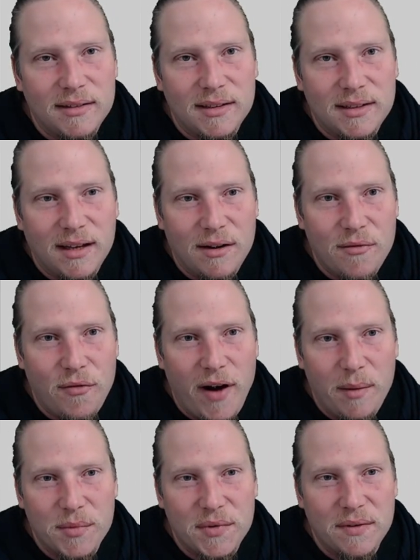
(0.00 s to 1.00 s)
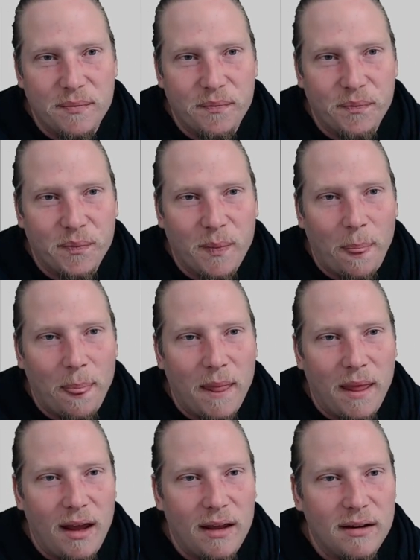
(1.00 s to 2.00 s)
kind of frames,
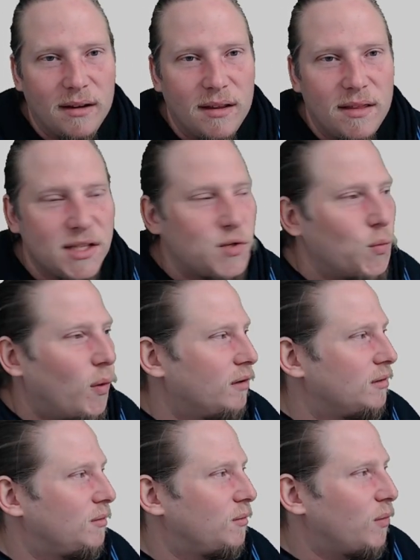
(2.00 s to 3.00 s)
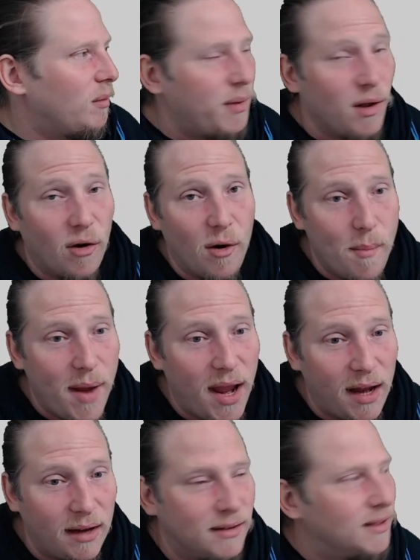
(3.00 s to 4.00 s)
and this one will be our
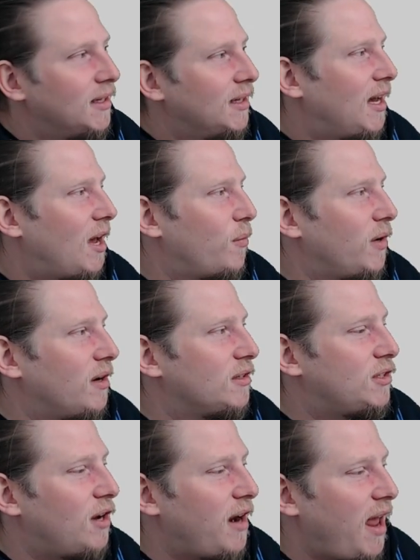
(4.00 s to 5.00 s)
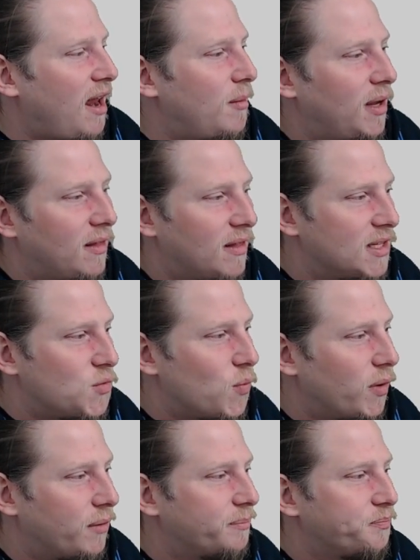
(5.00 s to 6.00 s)
main, and we're gonna start animate this one.